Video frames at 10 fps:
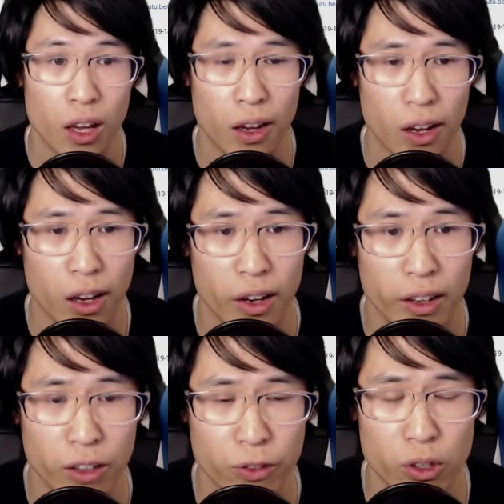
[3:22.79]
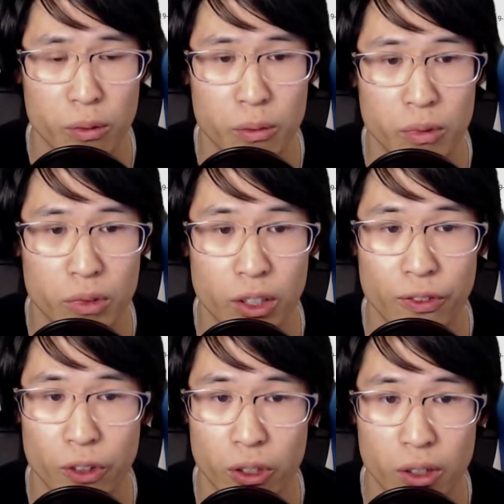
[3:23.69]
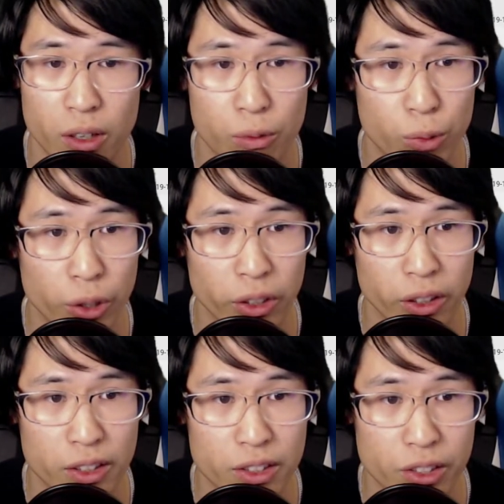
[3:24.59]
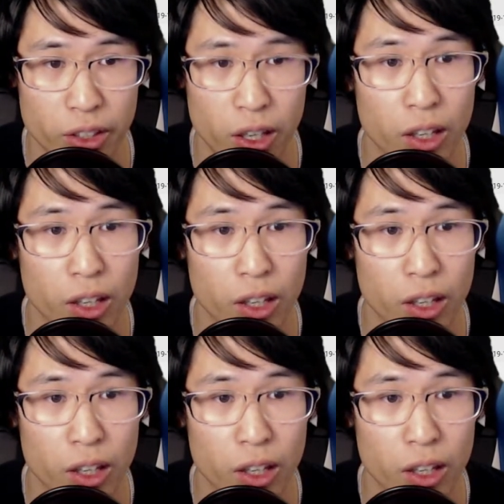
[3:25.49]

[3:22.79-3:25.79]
If your work is